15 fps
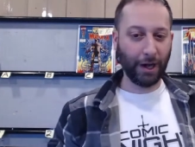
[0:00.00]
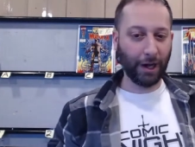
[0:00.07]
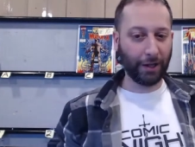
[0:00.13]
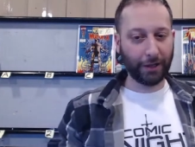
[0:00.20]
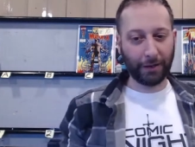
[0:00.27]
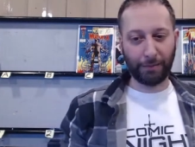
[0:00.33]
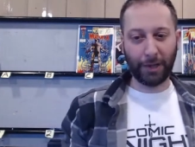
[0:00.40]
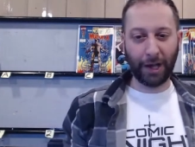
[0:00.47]
I
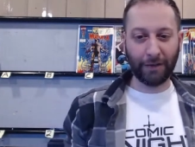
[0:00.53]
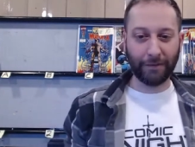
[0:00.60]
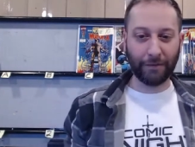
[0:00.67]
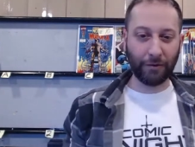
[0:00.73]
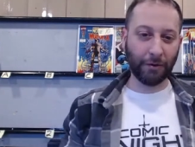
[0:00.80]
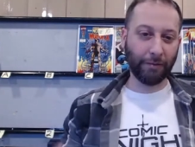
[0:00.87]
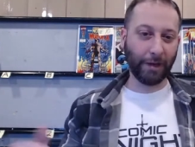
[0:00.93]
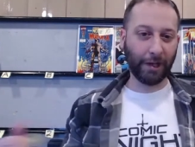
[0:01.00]
like the
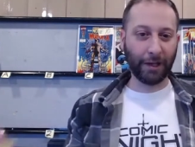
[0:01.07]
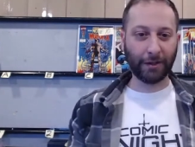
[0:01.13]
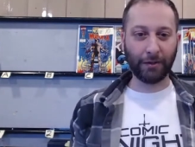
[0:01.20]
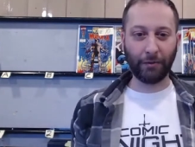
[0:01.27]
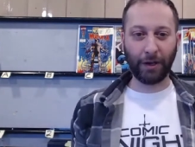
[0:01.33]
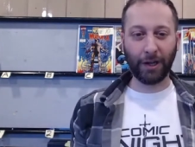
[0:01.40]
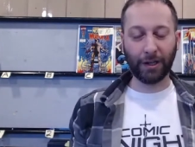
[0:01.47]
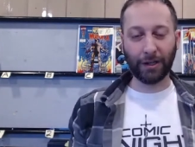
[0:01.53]
platform. I like
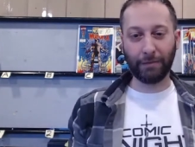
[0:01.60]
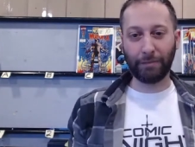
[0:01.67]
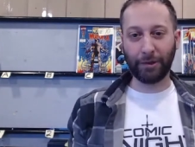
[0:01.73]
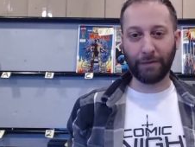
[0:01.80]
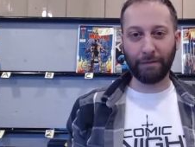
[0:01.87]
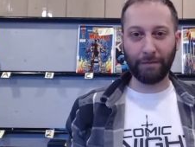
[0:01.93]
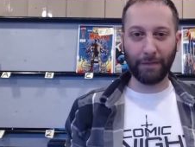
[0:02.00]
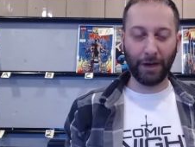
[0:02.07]
the way I could
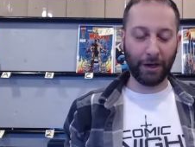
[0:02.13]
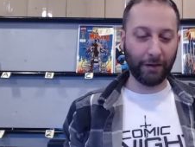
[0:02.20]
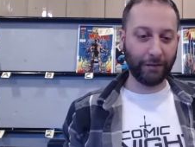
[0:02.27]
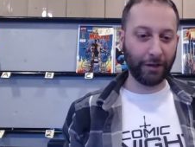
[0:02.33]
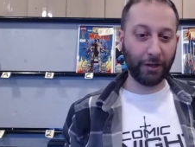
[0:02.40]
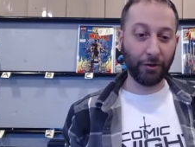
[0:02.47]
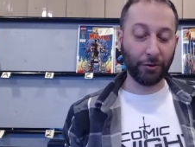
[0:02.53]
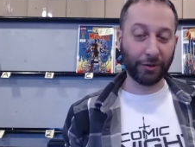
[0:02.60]
put uh,
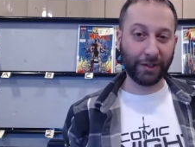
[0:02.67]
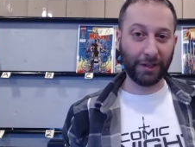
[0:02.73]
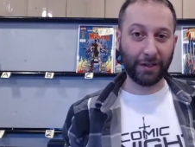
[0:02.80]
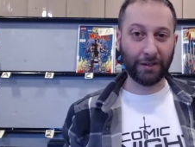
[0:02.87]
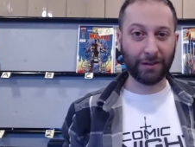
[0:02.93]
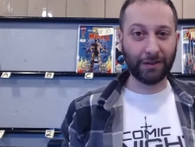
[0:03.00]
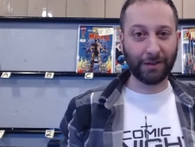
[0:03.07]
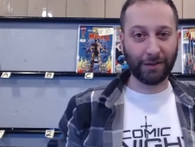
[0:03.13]
videos
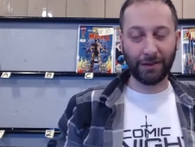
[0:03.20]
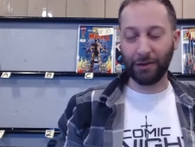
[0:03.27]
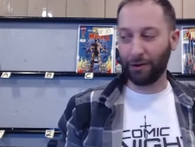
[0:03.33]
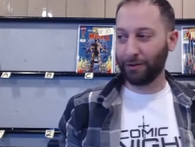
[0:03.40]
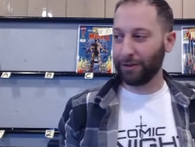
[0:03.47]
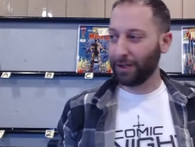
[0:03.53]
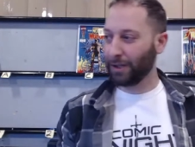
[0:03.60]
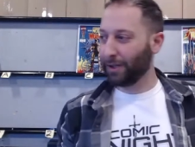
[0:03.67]
in to you
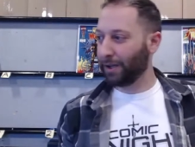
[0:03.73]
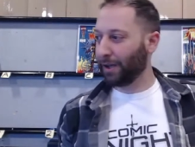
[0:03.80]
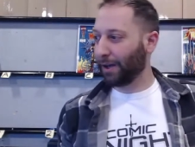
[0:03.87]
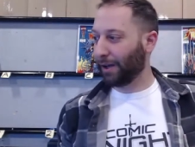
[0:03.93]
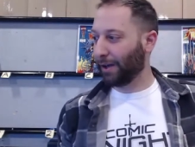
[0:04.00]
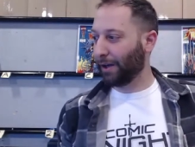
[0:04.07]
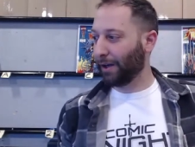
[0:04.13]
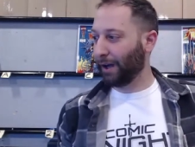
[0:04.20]
know,
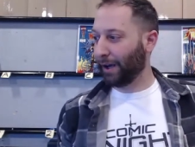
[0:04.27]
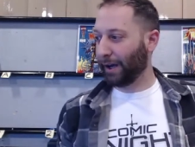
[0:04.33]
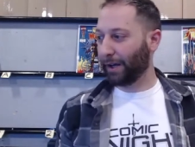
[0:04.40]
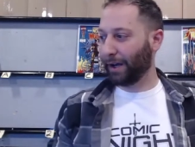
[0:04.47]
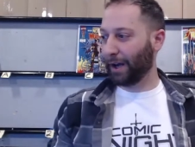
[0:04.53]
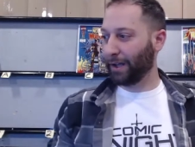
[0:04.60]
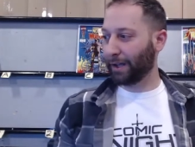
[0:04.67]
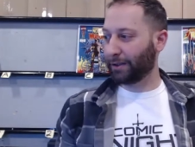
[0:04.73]
uh, and
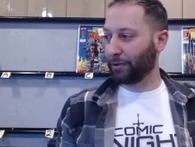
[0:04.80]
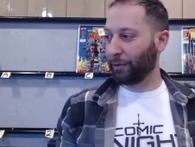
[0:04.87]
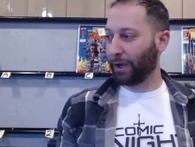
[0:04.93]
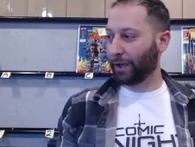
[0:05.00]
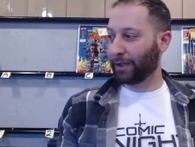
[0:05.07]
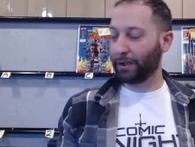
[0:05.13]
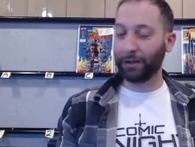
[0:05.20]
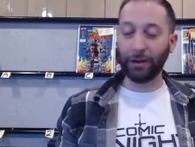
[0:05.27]
I, I like the
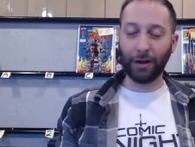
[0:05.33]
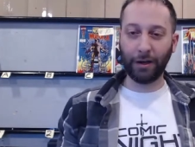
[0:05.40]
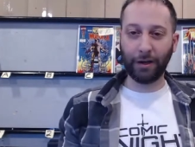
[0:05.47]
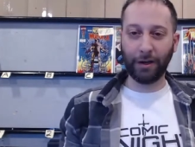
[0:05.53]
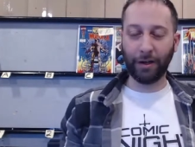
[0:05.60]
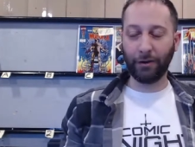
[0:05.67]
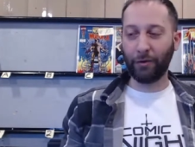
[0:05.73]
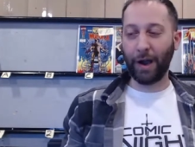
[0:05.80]
way I could
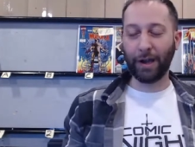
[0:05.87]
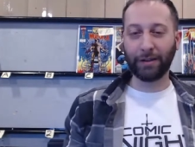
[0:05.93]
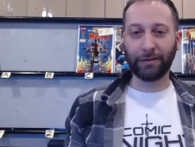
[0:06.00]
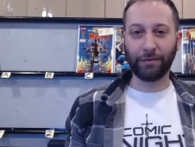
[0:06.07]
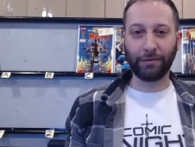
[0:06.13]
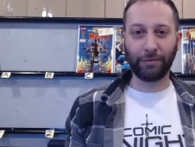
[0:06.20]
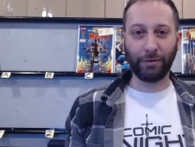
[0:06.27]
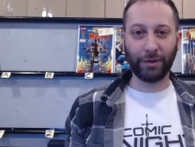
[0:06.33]
uh,
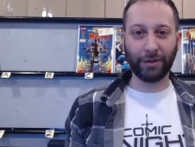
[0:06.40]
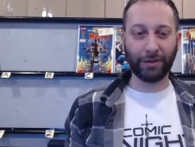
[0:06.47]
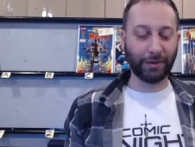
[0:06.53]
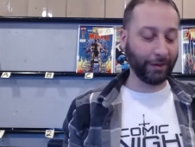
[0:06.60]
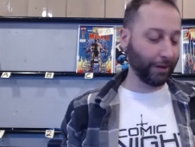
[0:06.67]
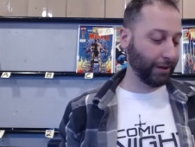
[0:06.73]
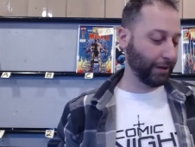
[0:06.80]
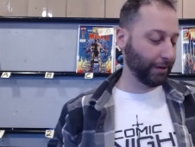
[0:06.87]
interact with